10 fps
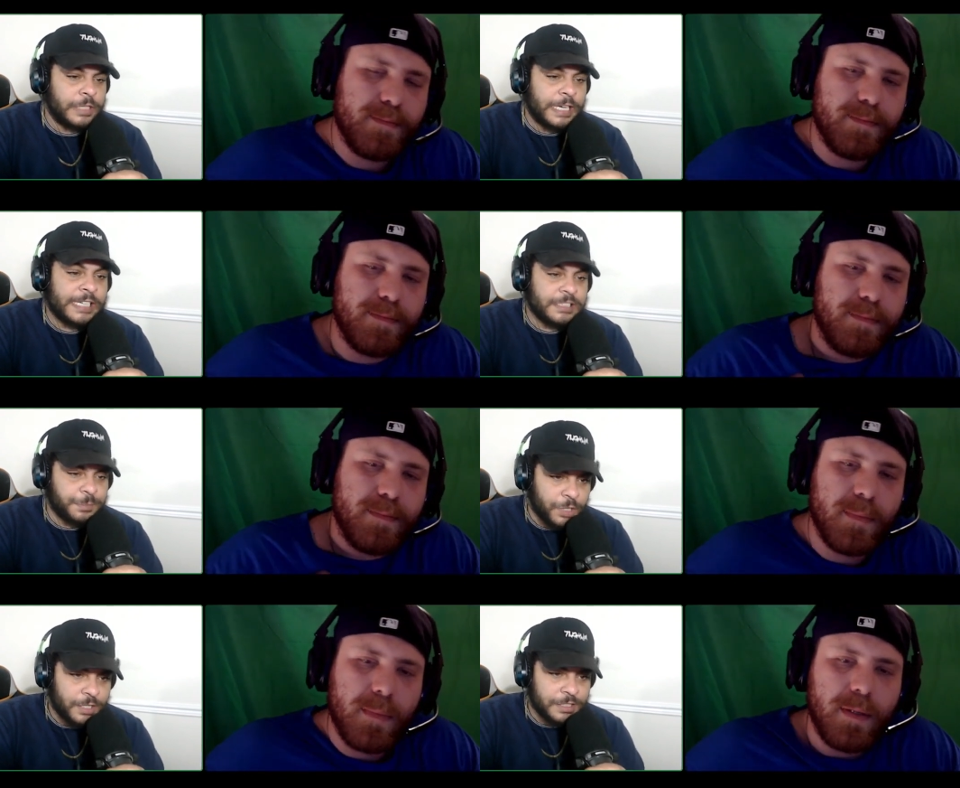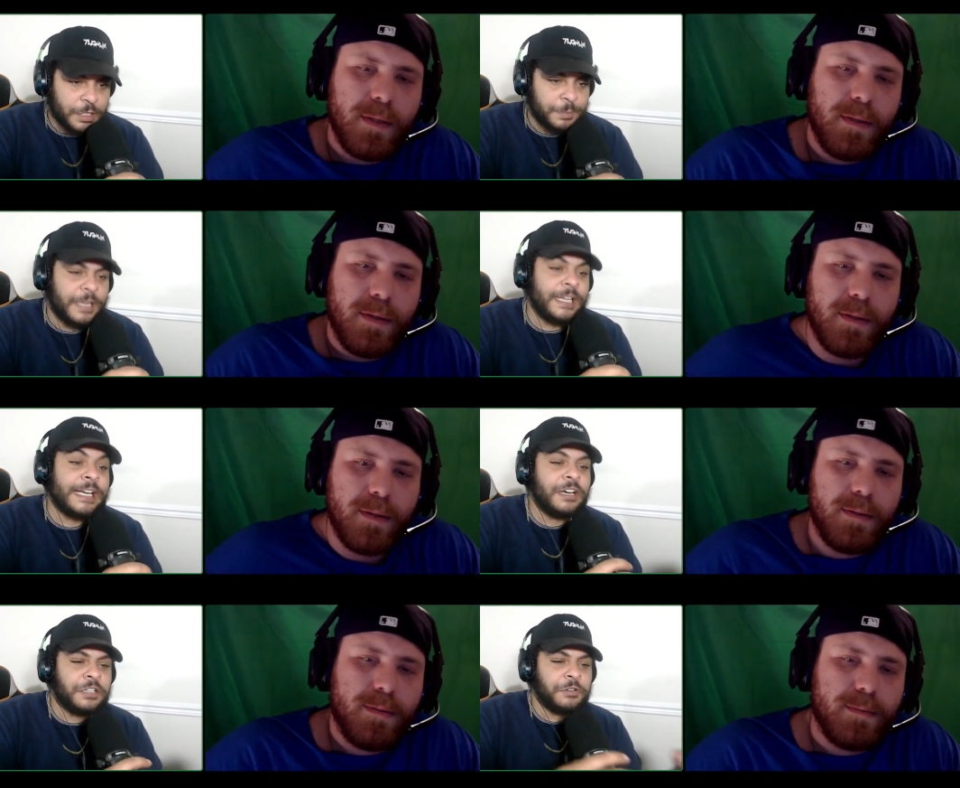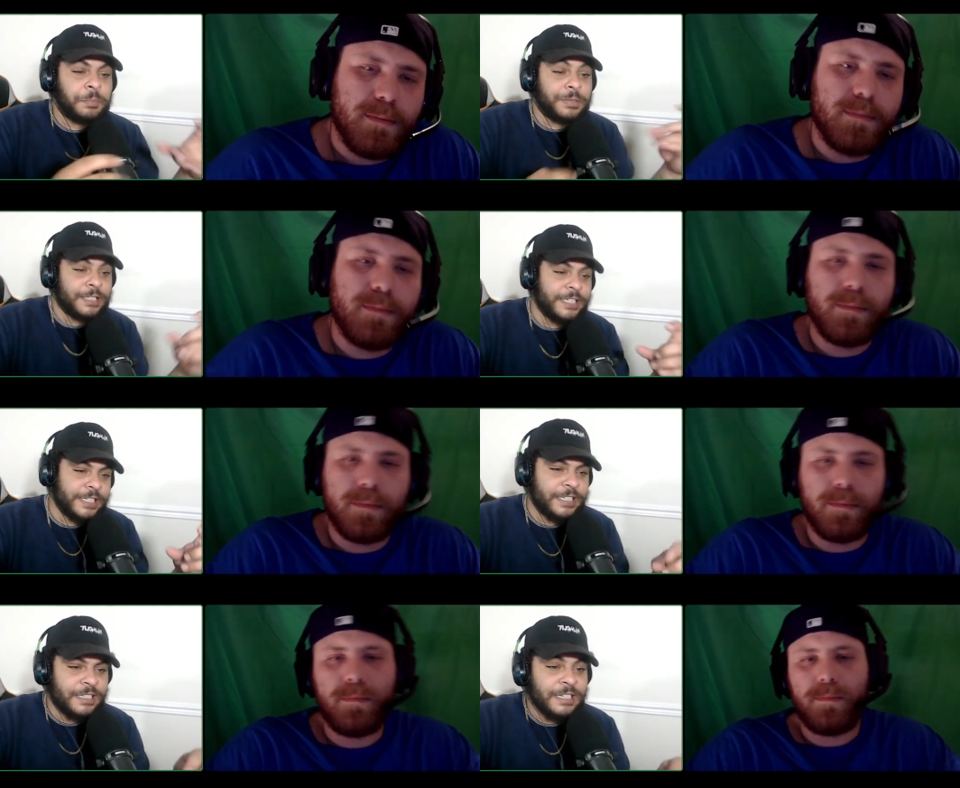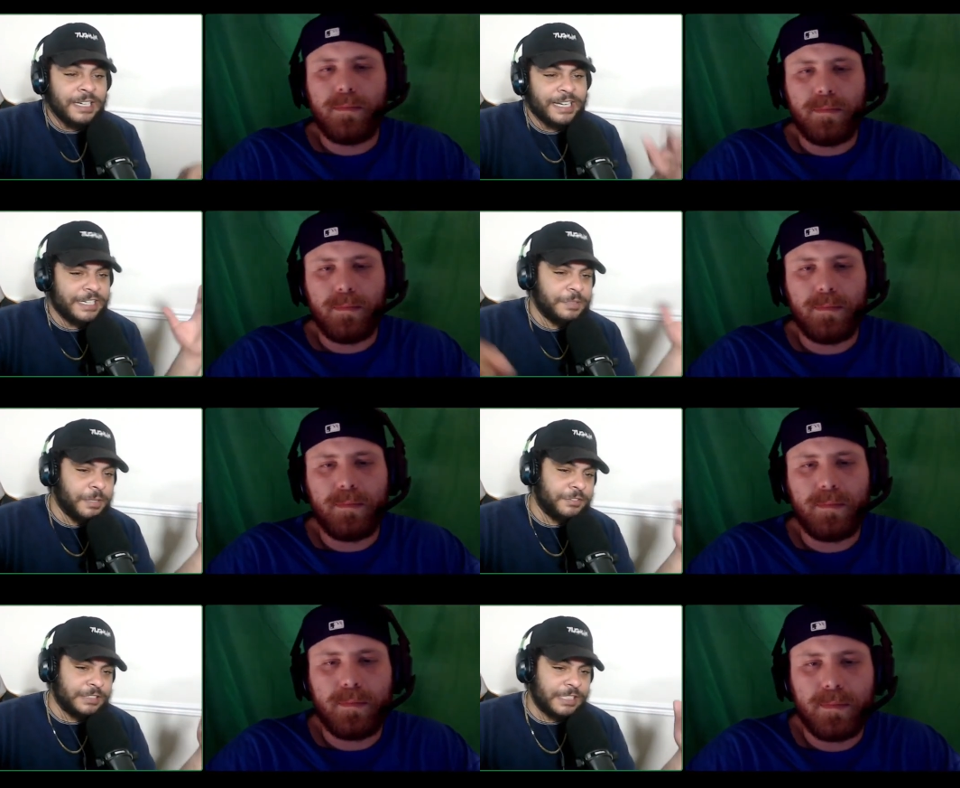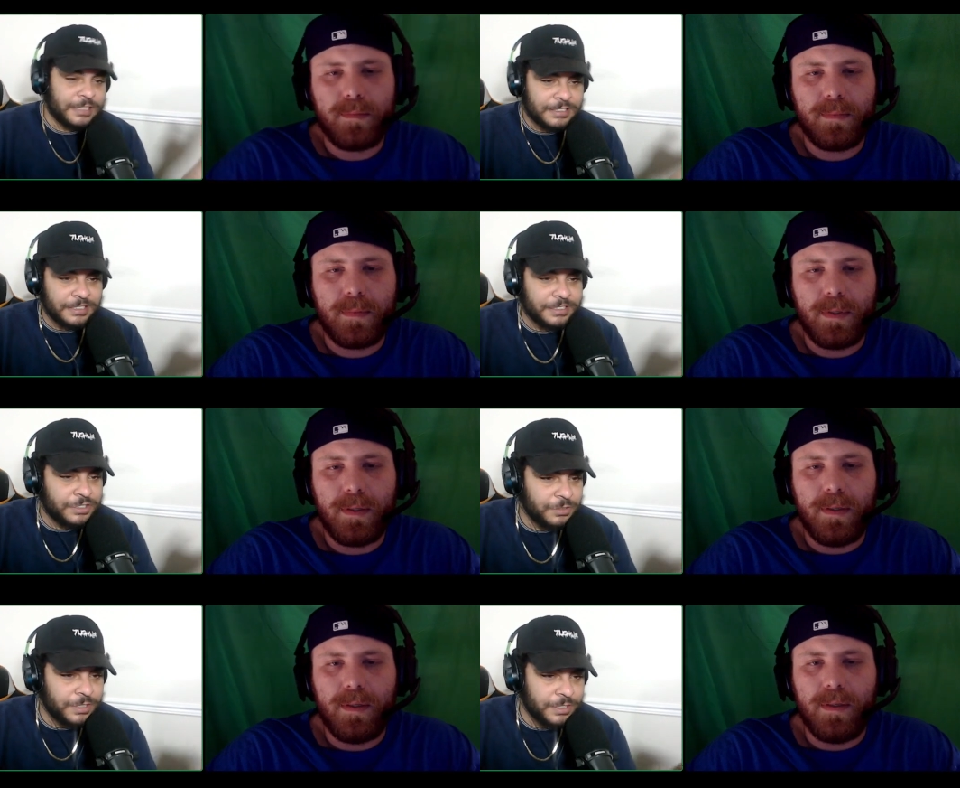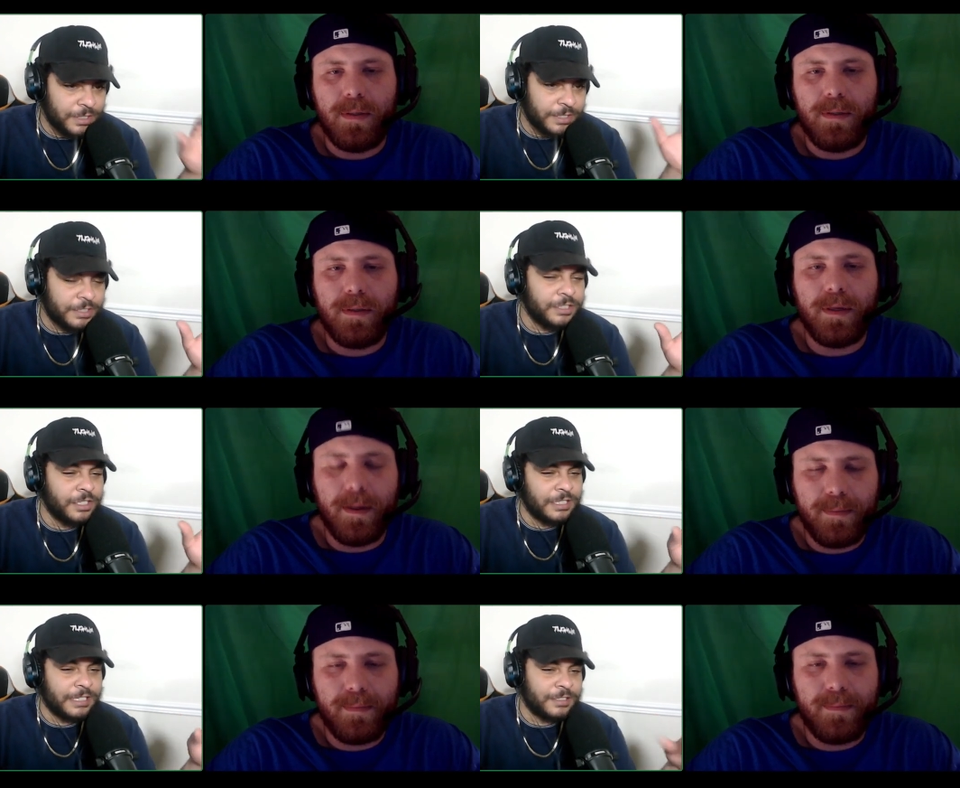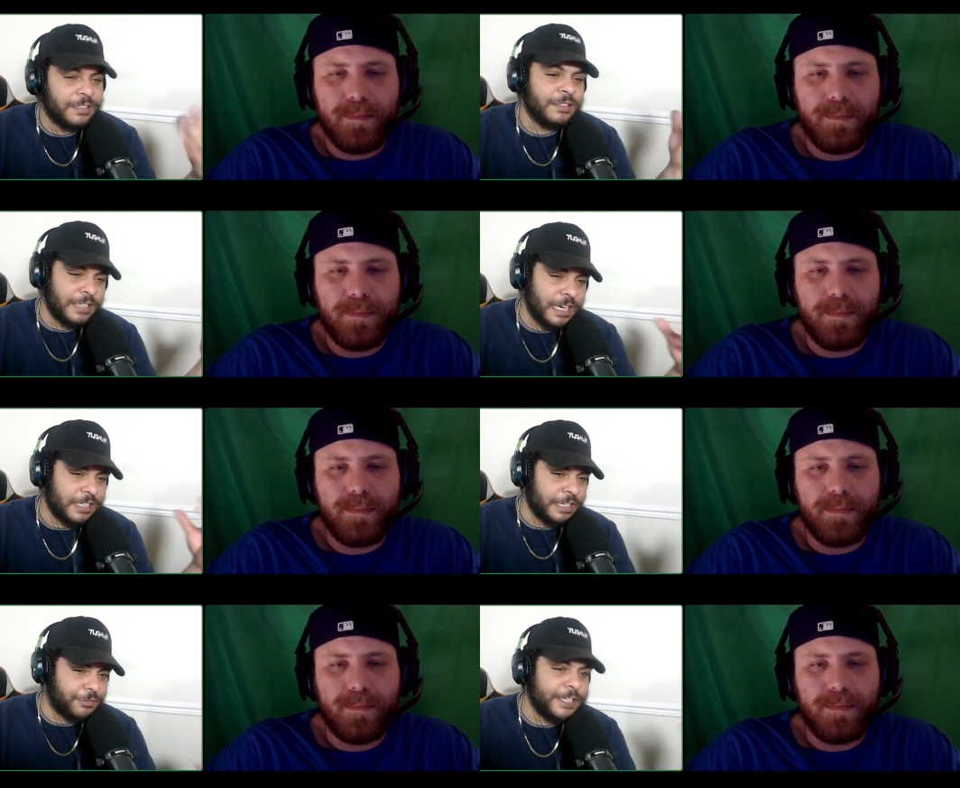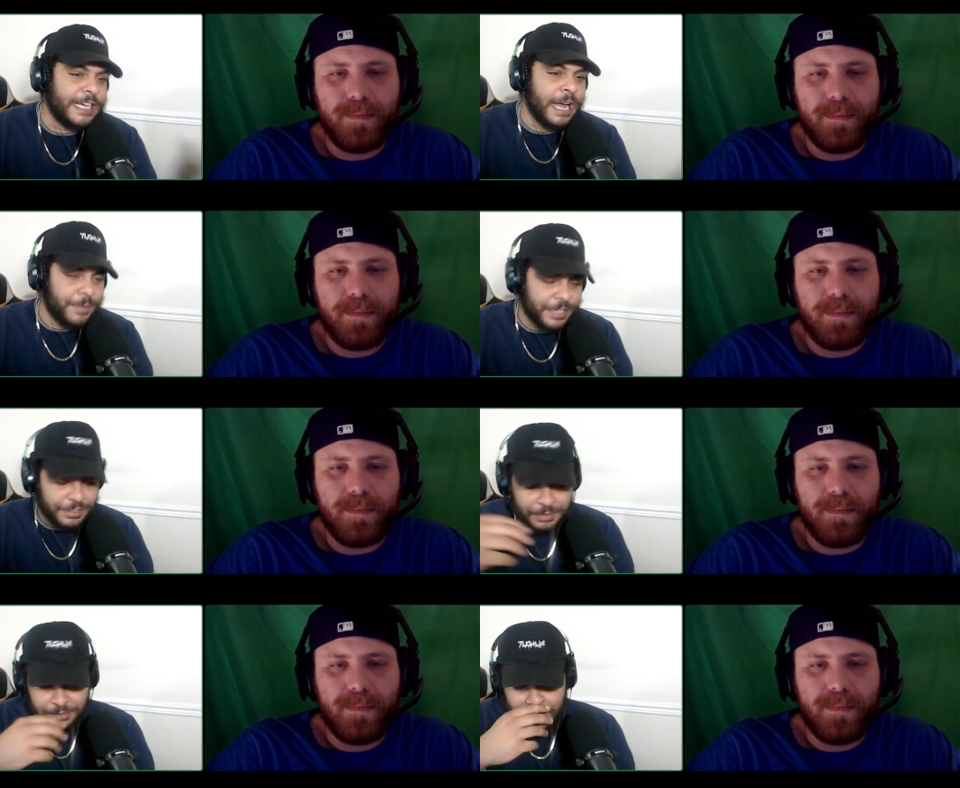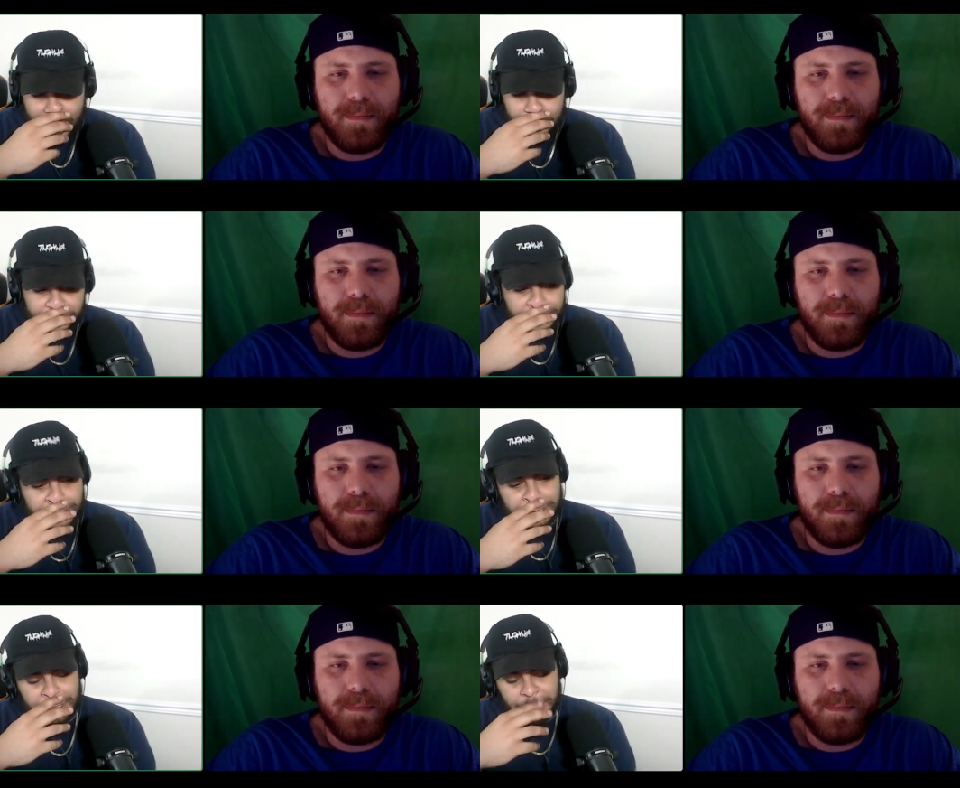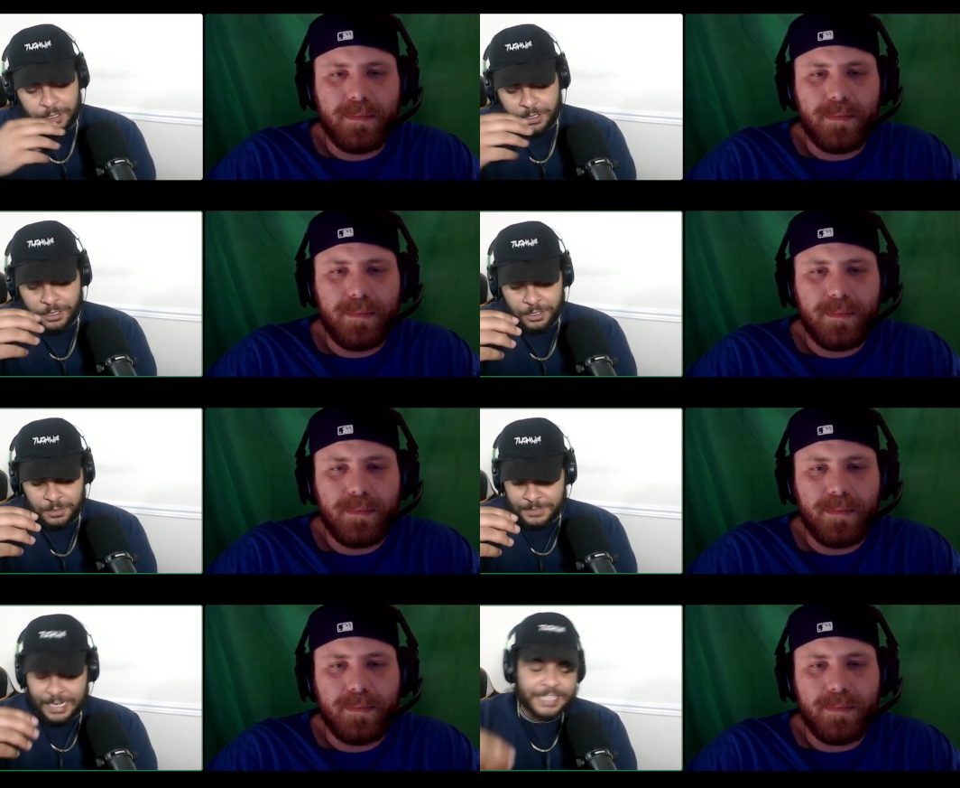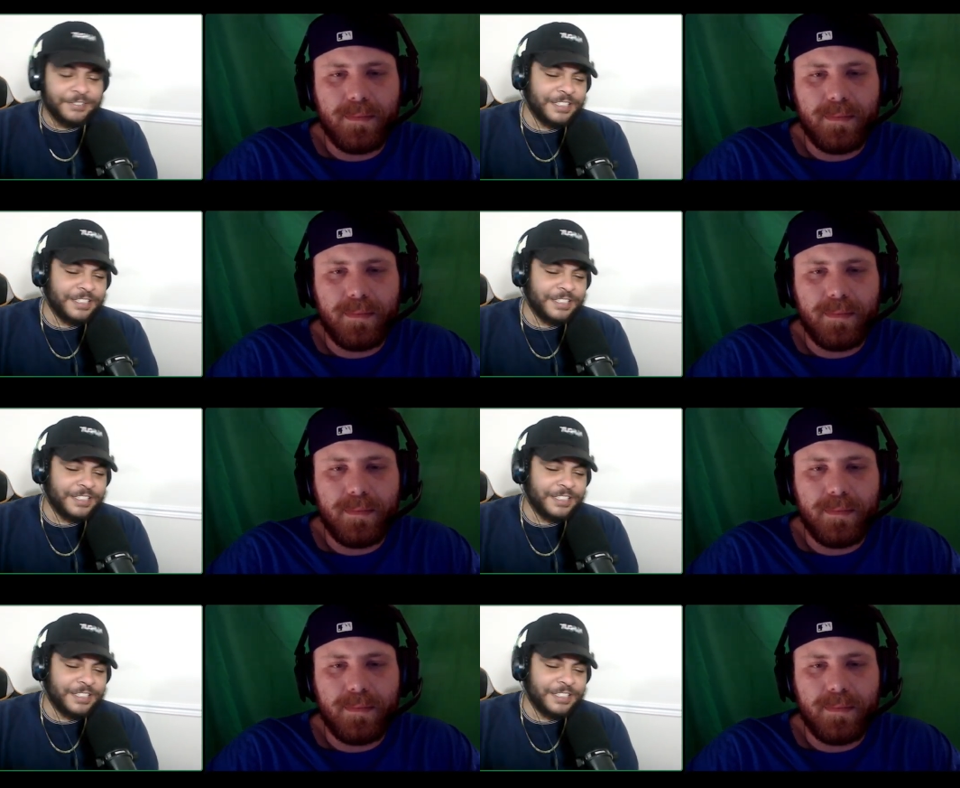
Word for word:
Speaker 1: They actually brought it up. I like how they were playing it, and everybody was like listening to it, like you know, like kind of like recapping everybody what happened. Um, I even